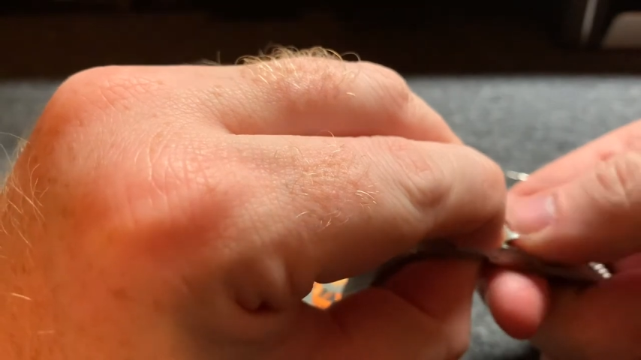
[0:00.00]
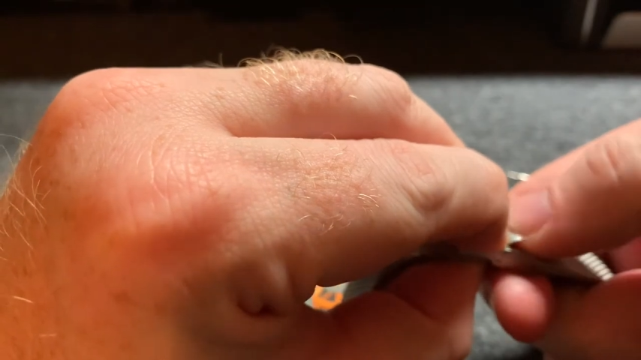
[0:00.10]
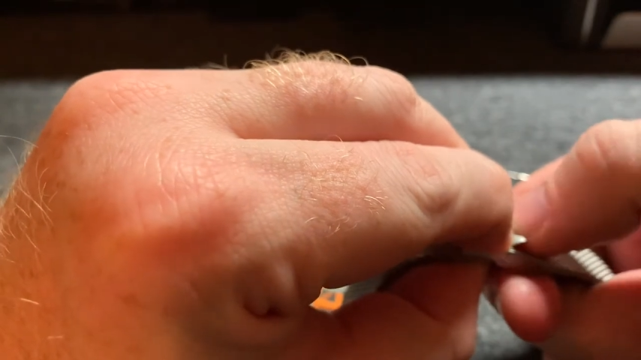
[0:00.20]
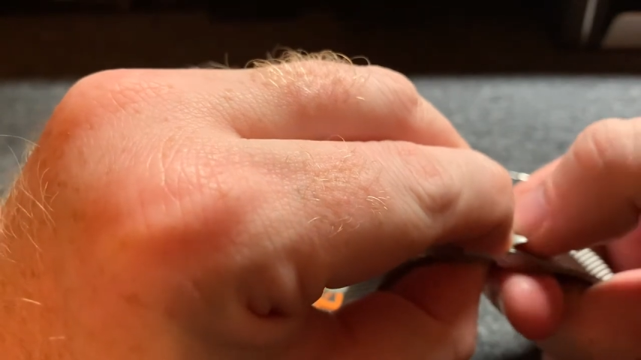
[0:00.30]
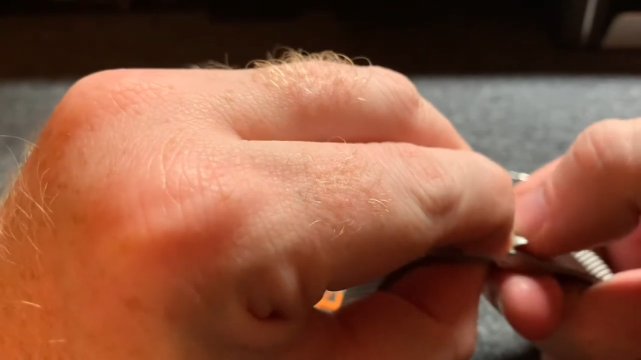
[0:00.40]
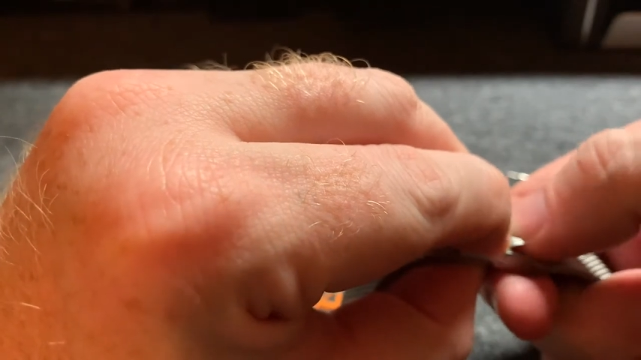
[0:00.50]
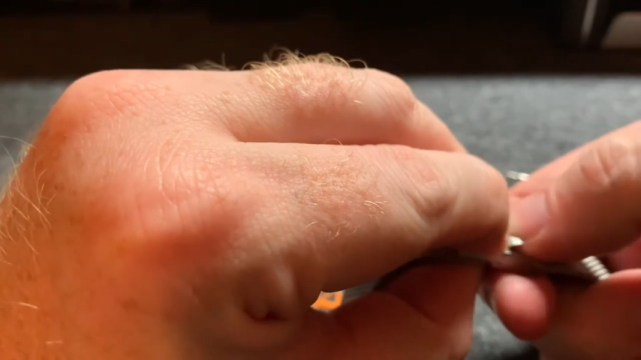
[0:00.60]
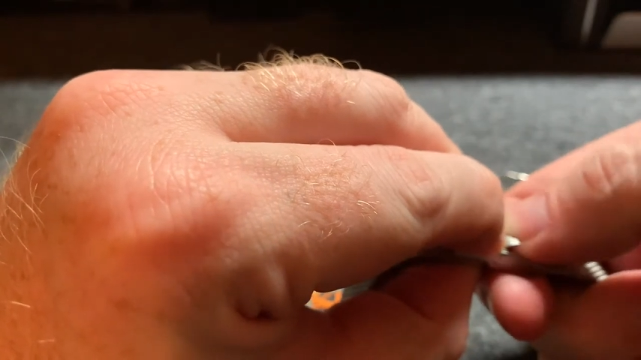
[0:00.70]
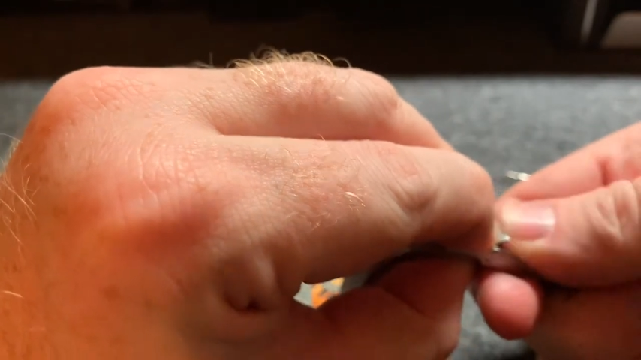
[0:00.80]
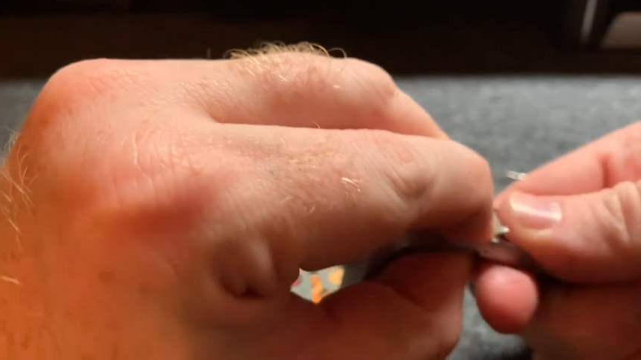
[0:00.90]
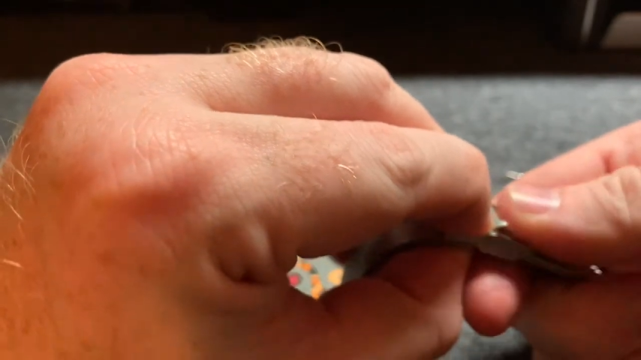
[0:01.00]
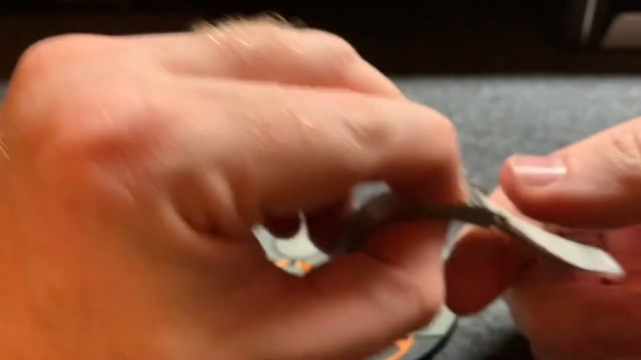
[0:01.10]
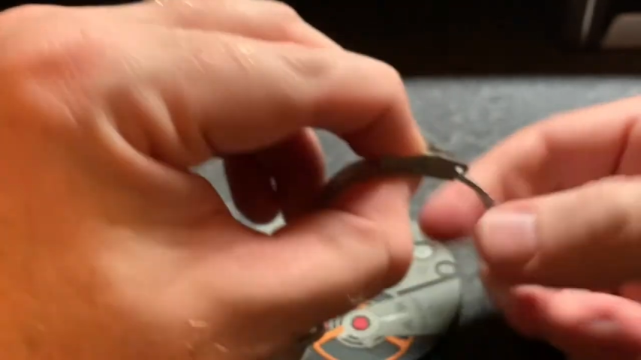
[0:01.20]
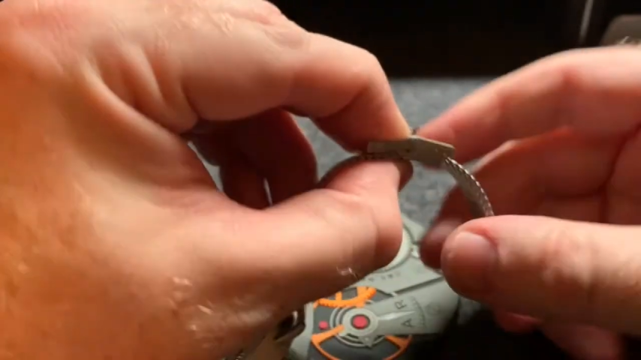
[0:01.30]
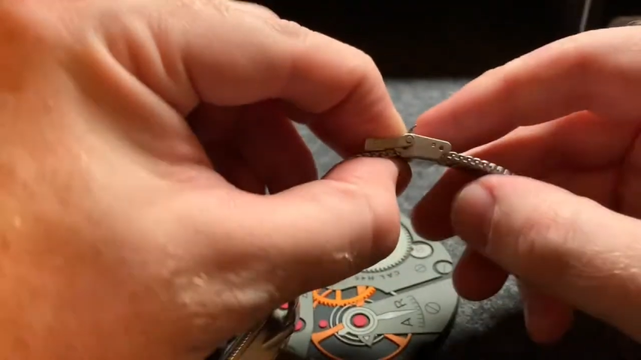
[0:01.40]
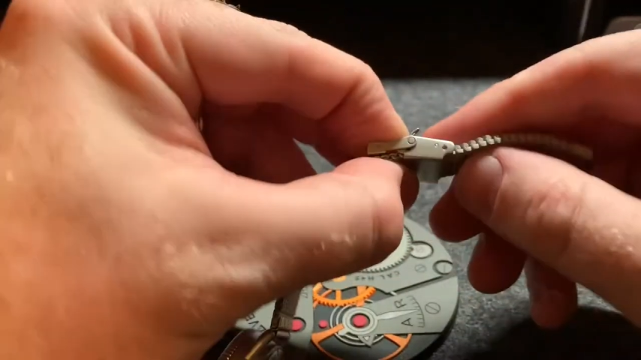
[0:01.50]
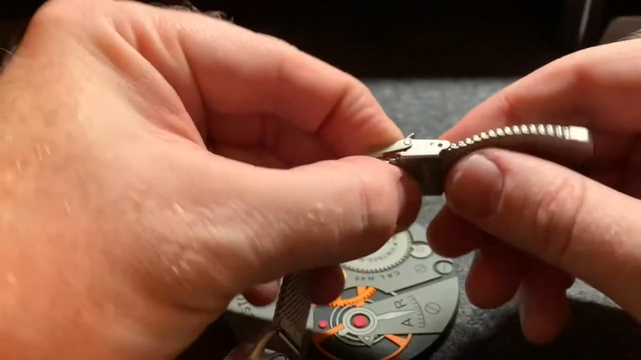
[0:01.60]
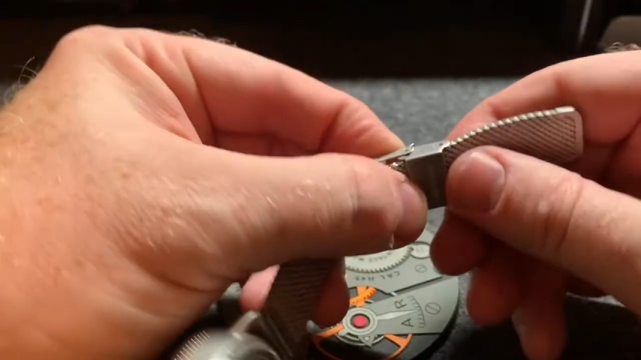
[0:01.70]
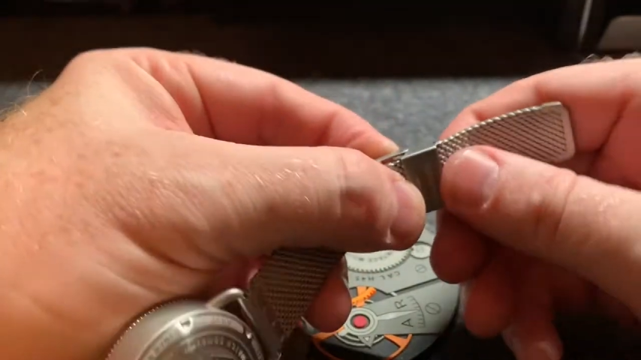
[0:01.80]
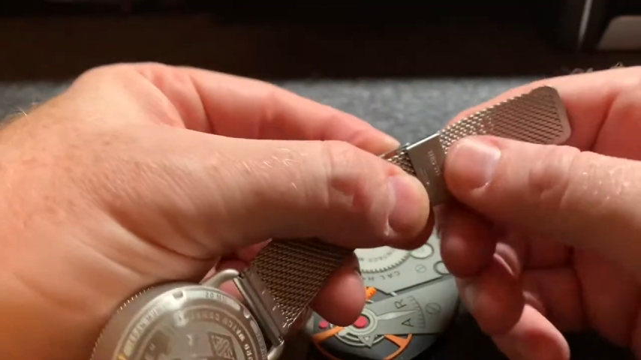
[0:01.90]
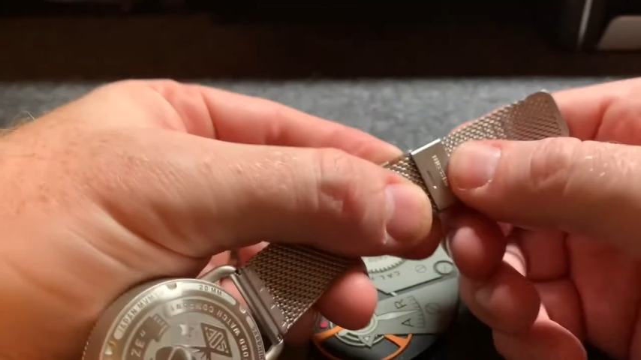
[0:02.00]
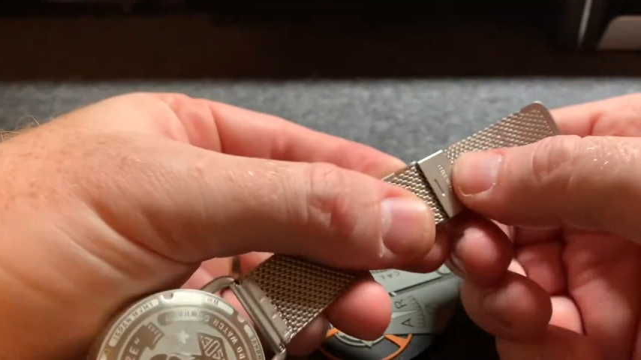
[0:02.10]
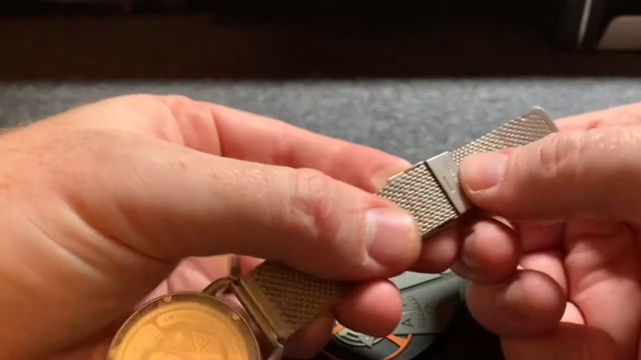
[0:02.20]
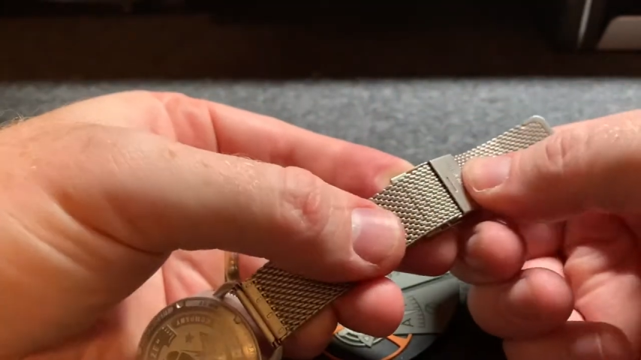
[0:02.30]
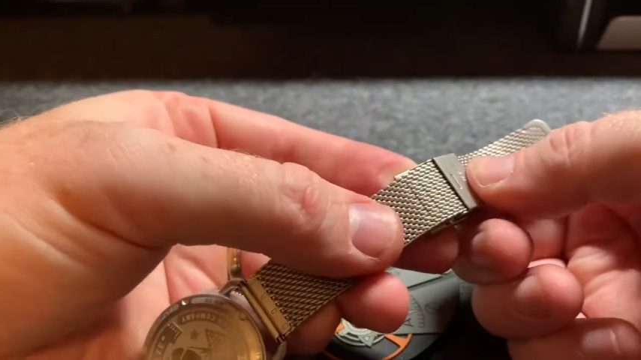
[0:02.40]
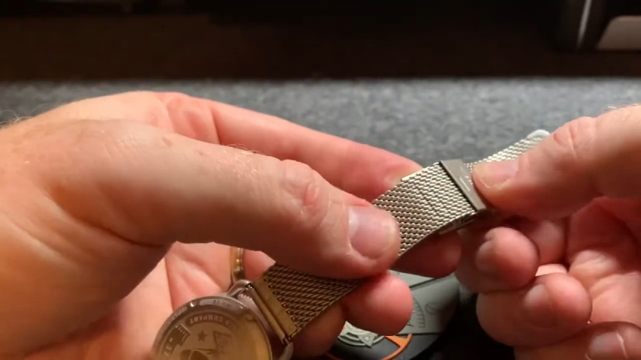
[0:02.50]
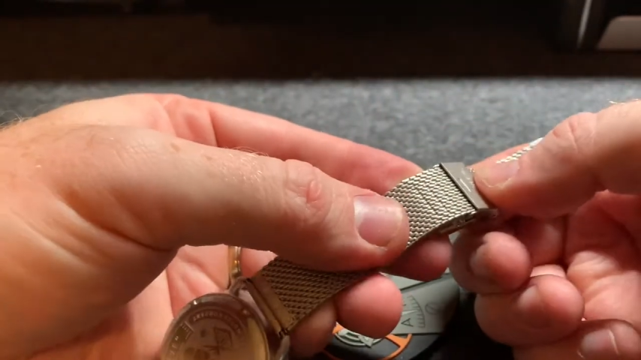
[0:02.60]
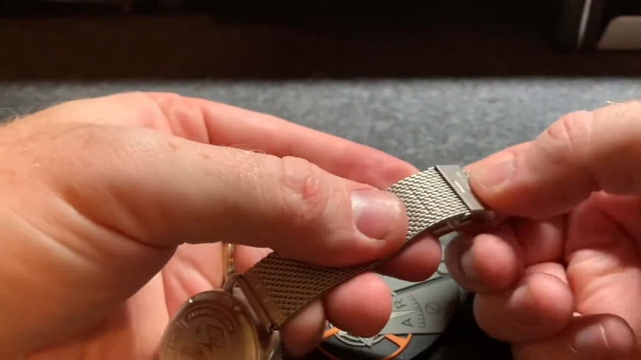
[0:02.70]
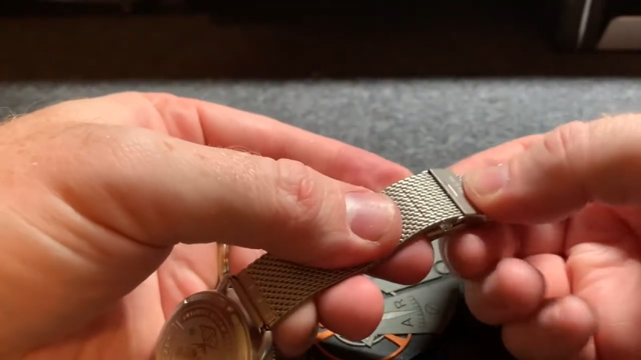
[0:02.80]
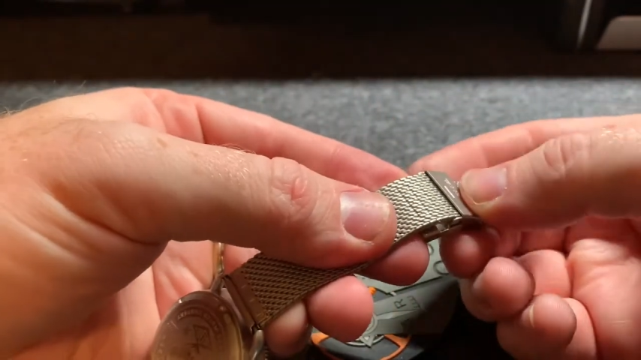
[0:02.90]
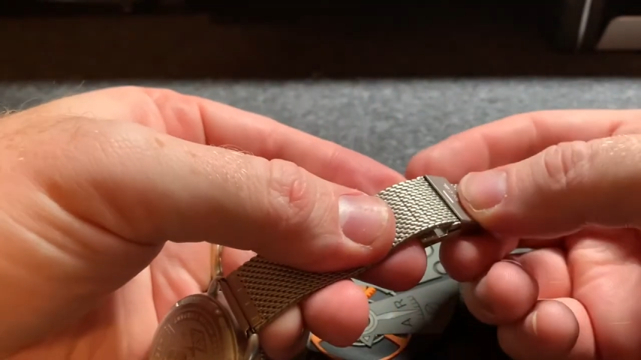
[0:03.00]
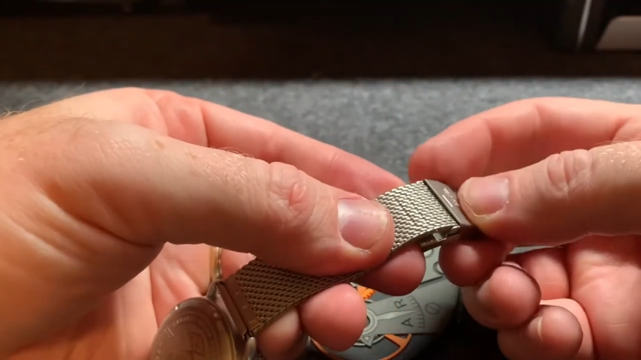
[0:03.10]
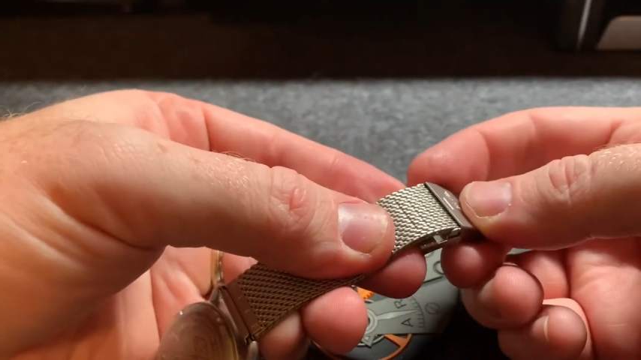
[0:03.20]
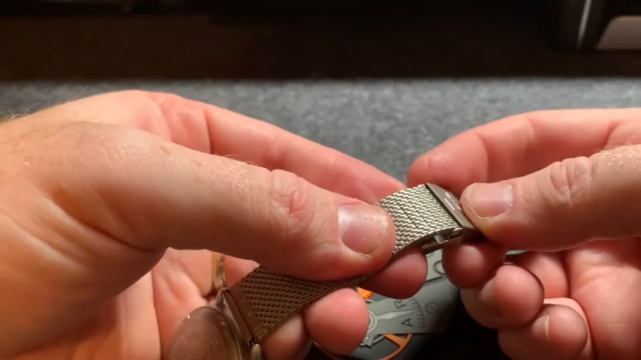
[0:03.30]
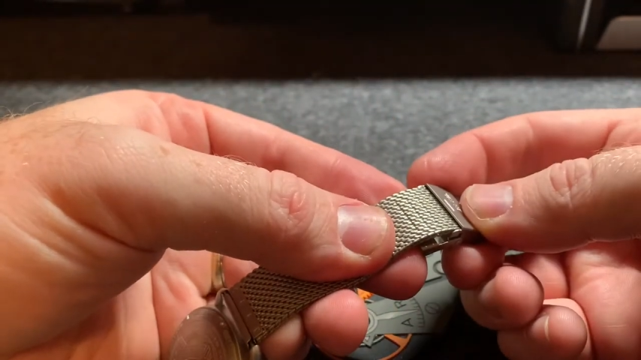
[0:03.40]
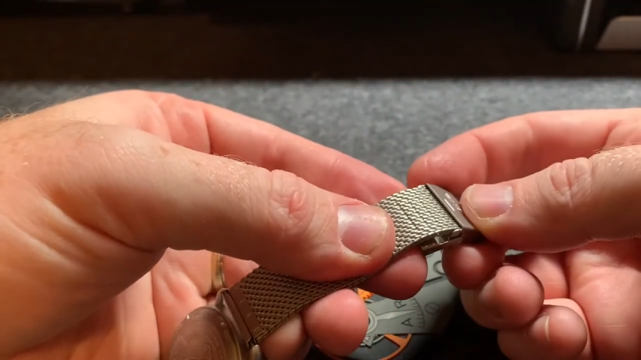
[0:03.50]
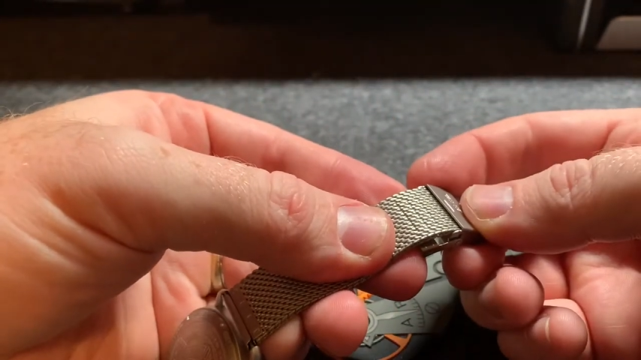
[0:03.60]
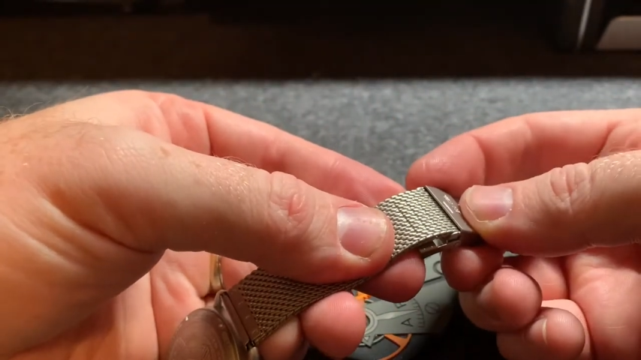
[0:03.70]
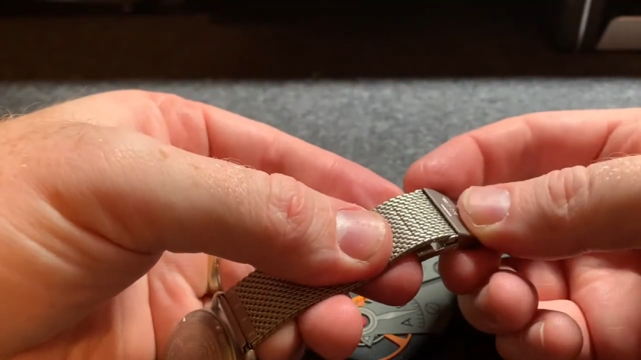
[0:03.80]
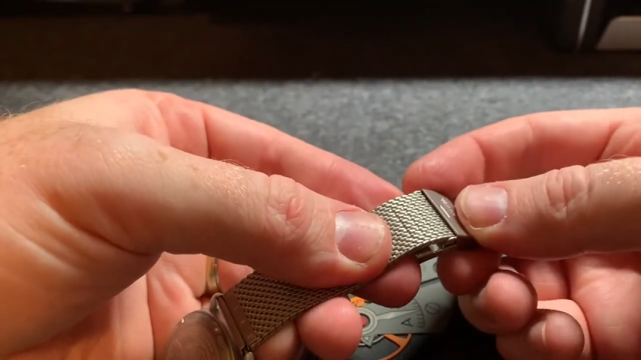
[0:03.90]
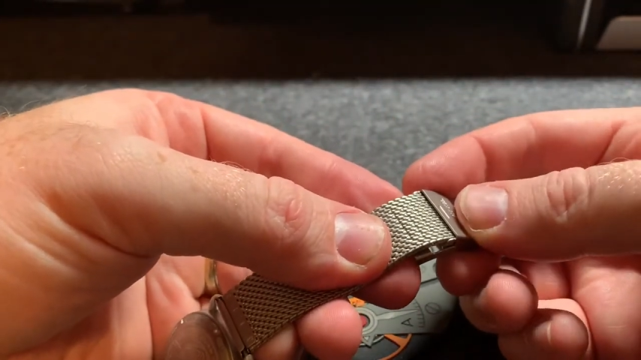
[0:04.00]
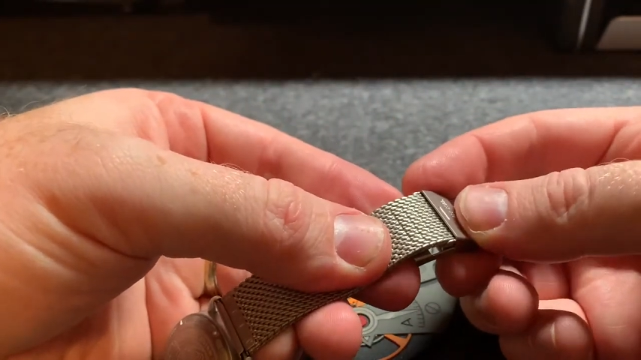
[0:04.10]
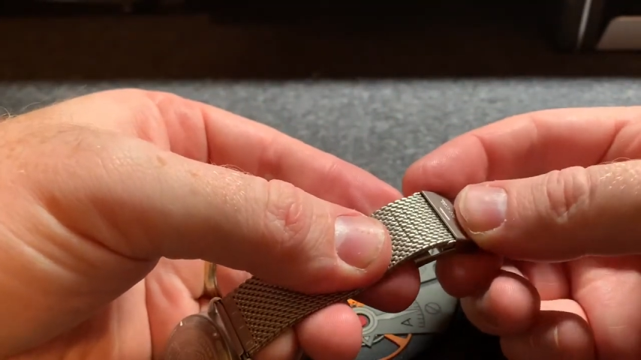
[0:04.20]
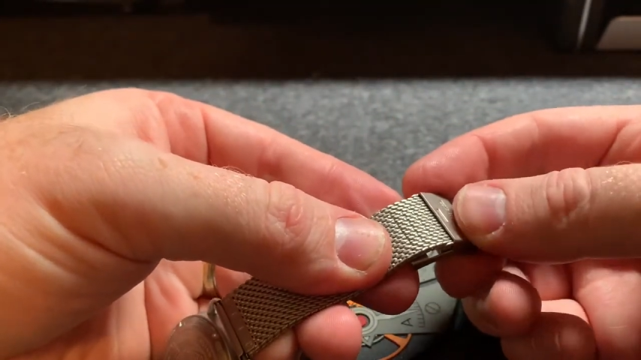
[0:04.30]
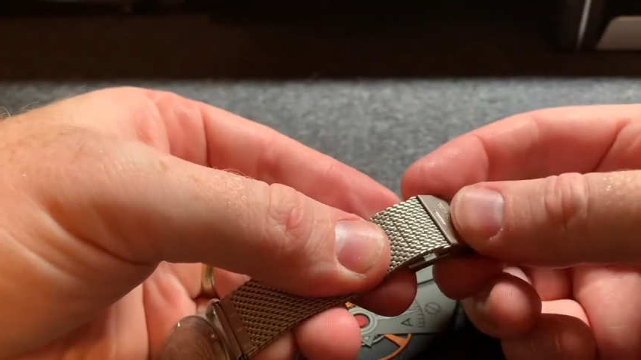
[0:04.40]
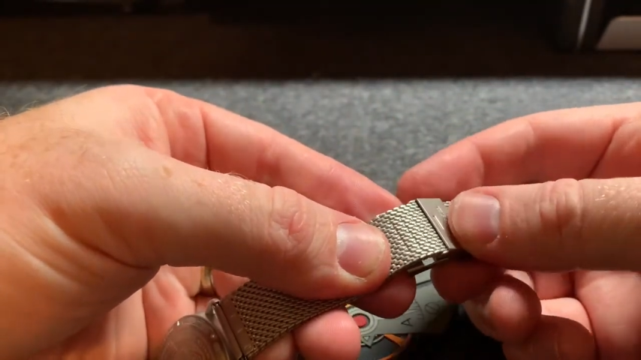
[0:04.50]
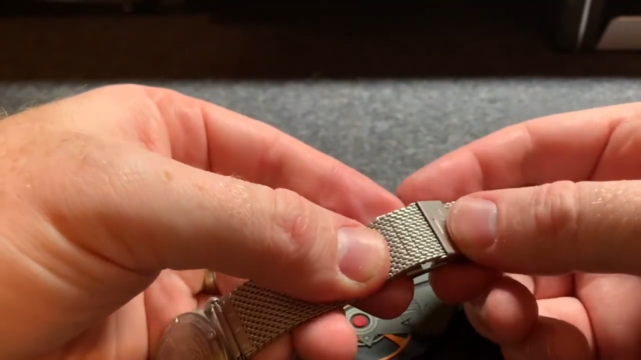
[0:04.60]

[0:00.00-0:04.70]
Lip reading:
[unreadable: no face in view]